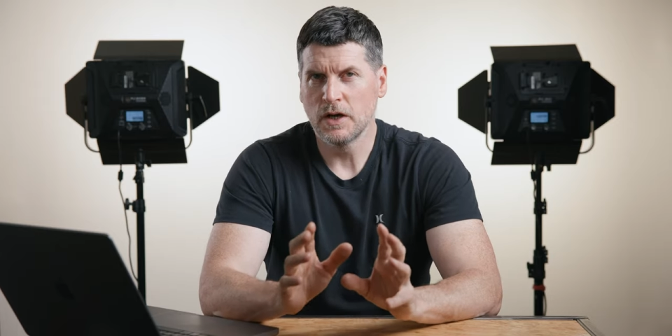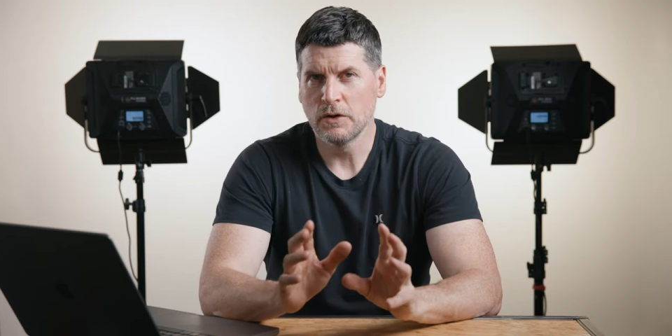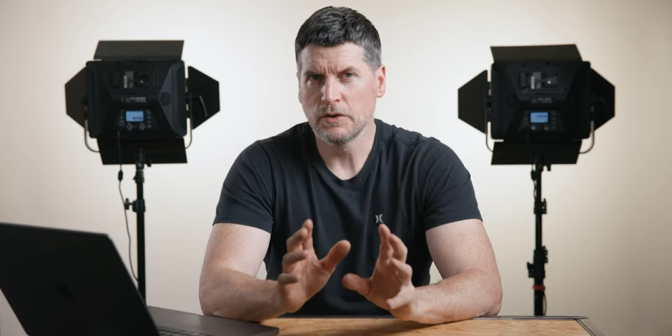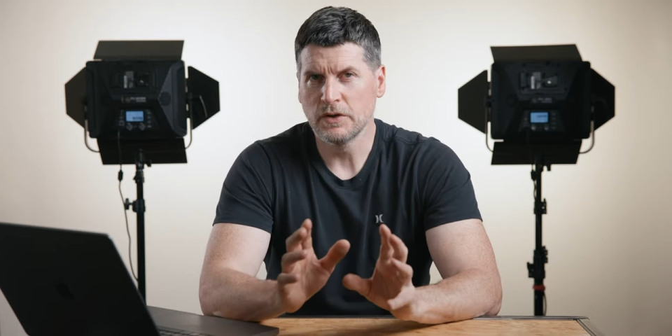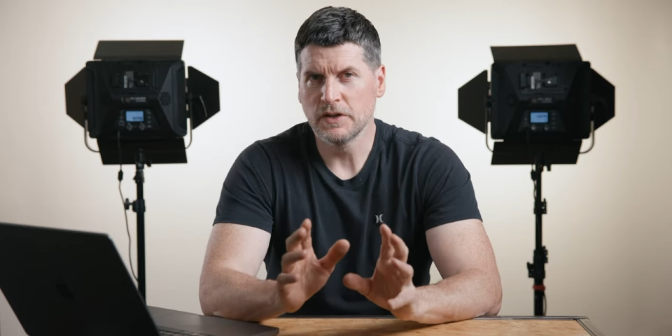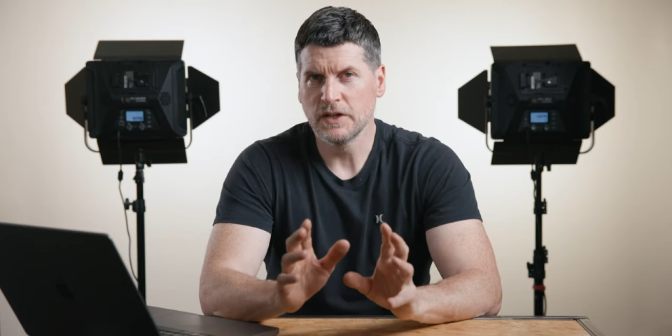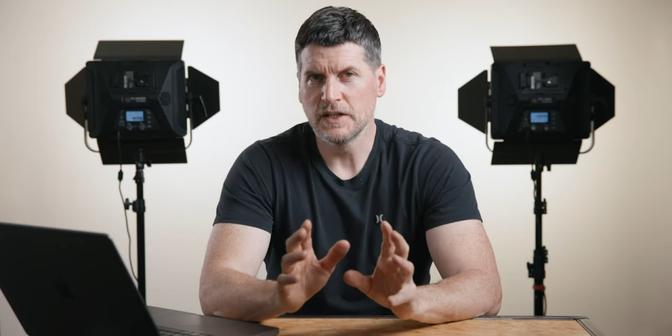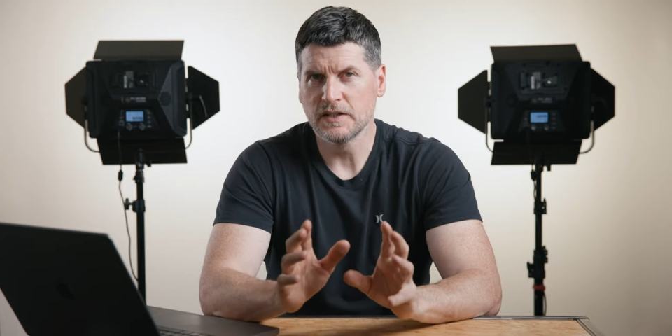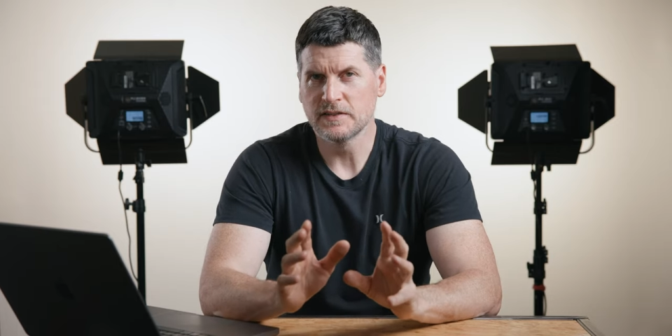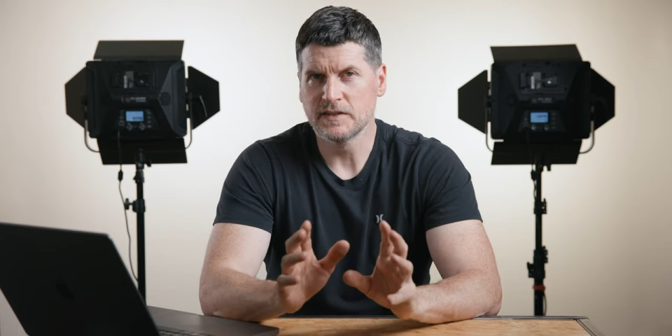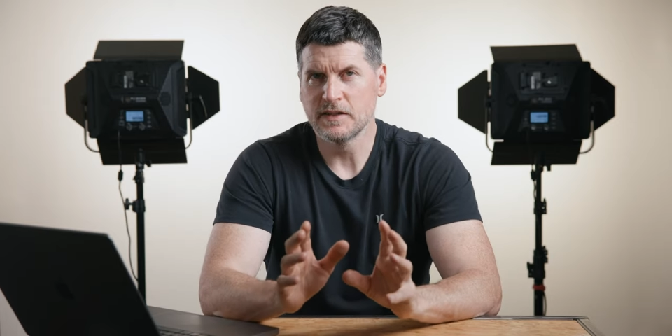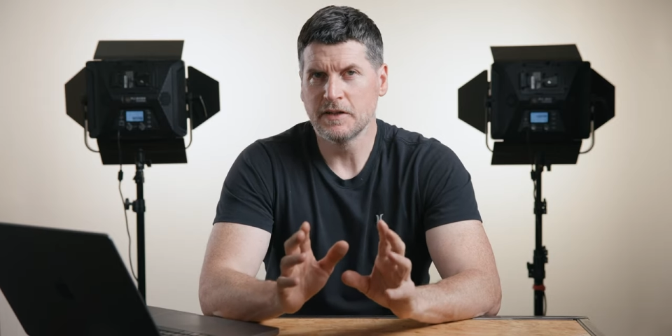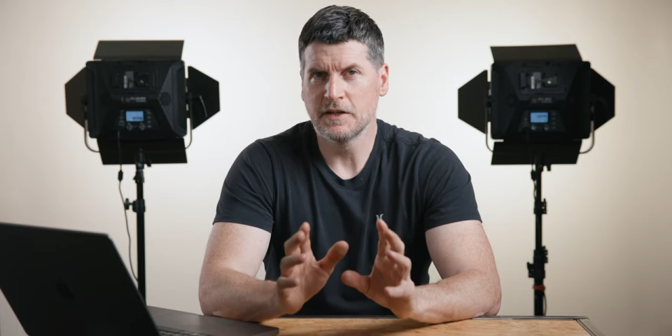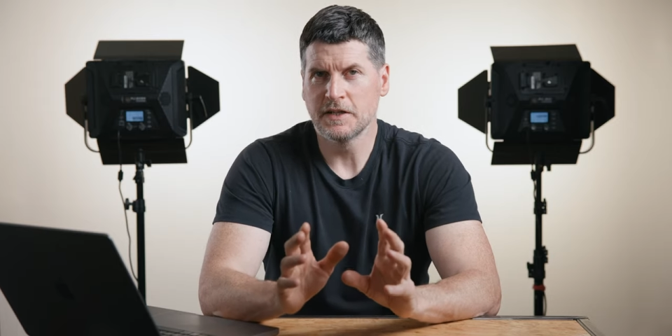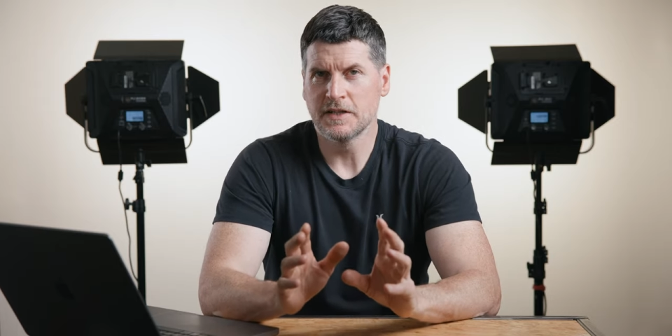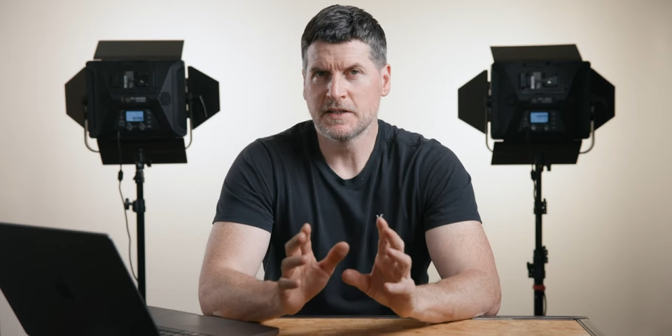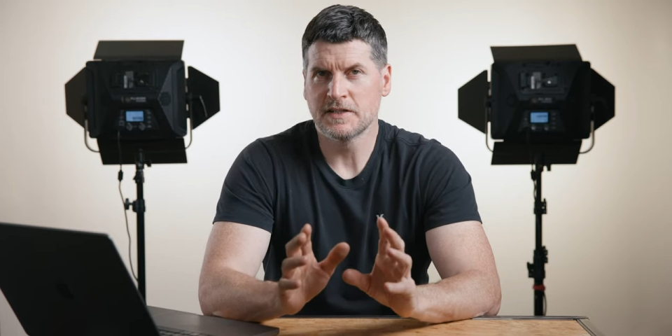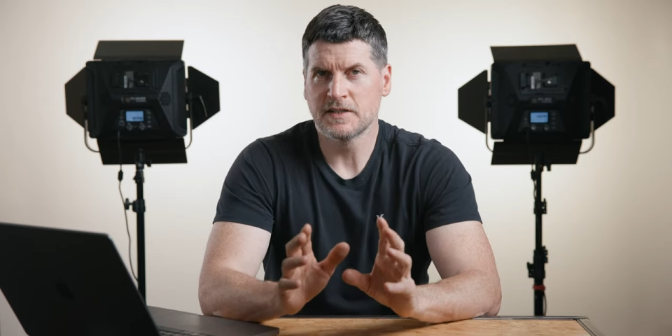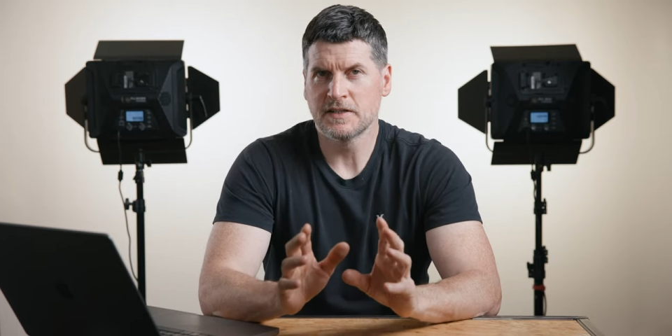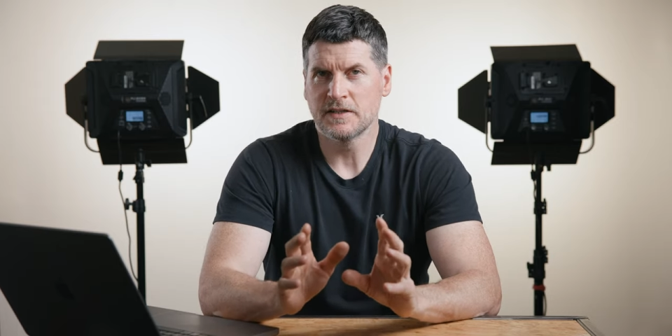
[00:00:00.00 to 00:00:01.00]
out of these
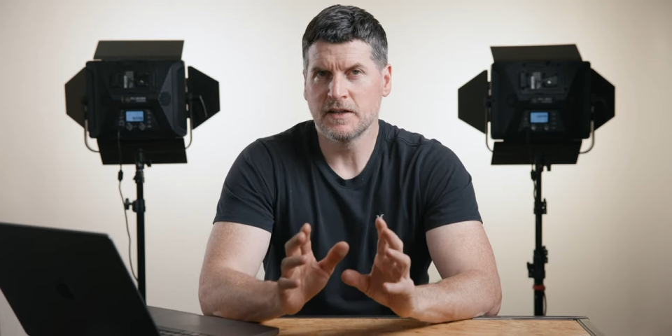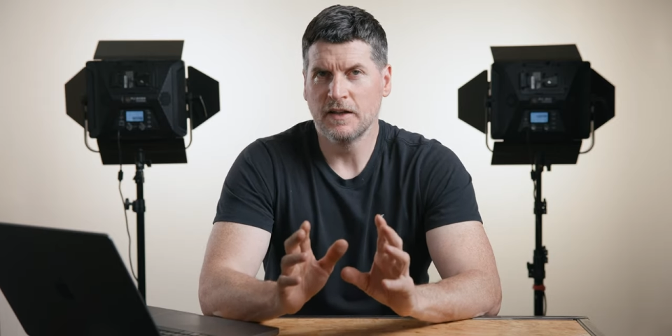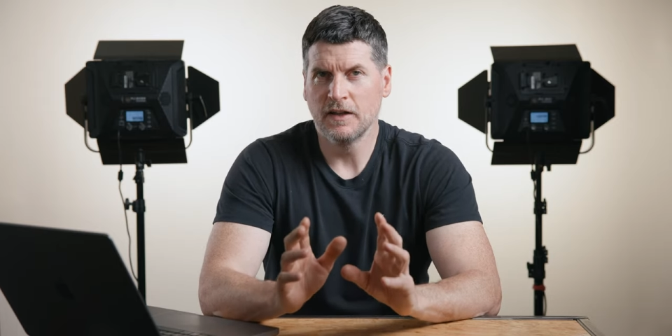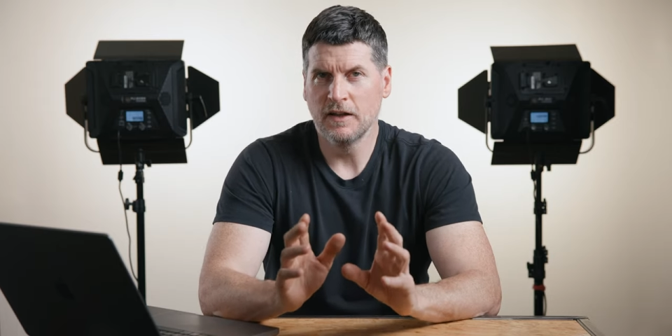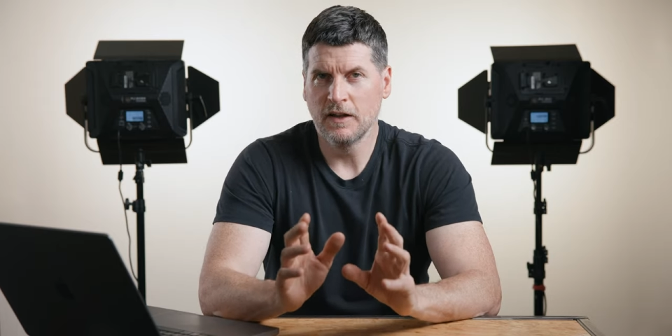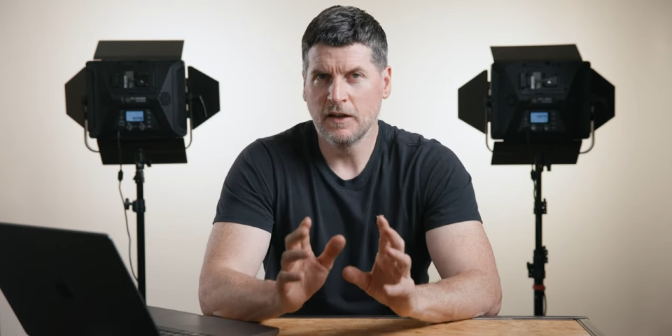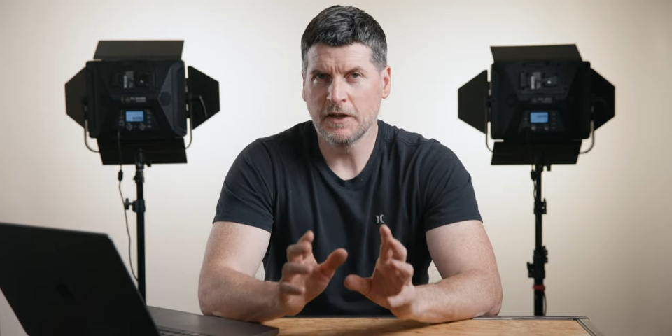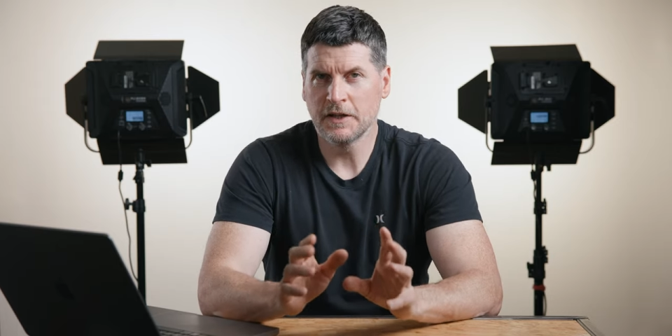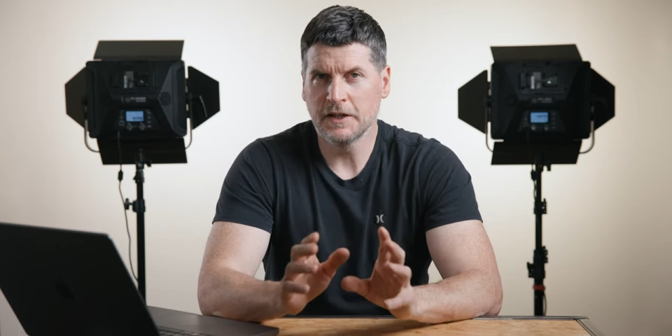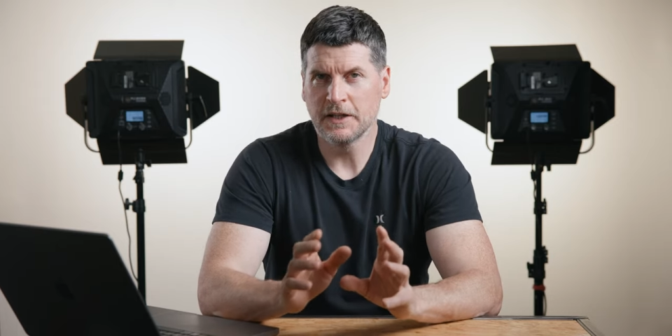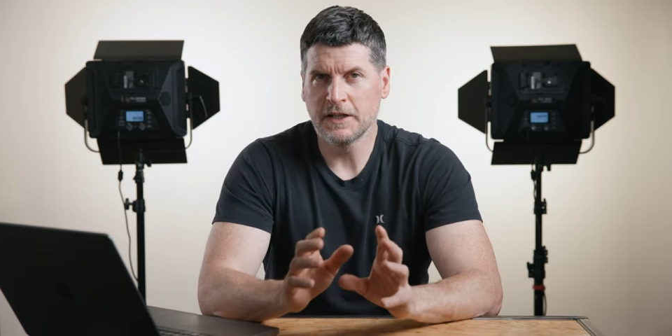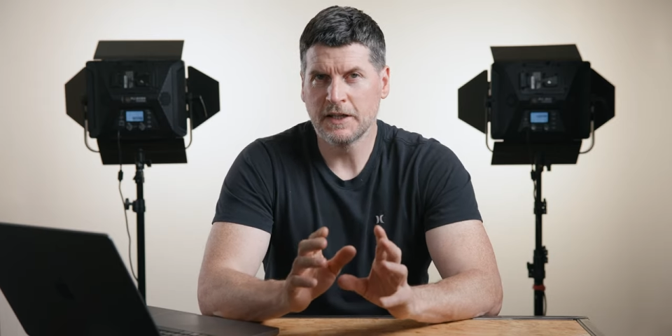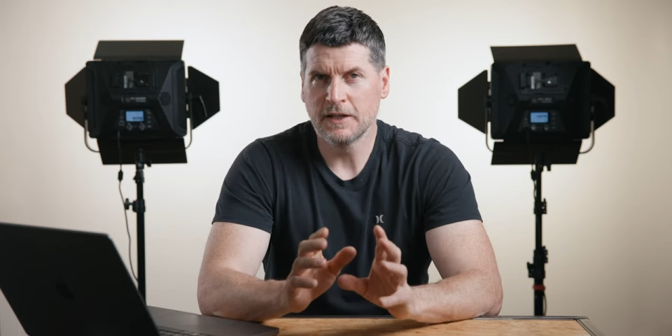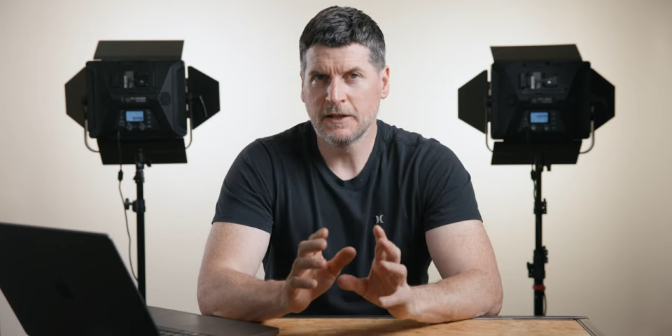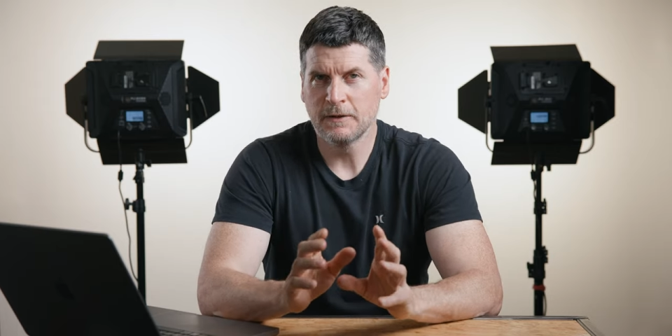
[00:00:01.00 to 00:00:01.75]
lights like?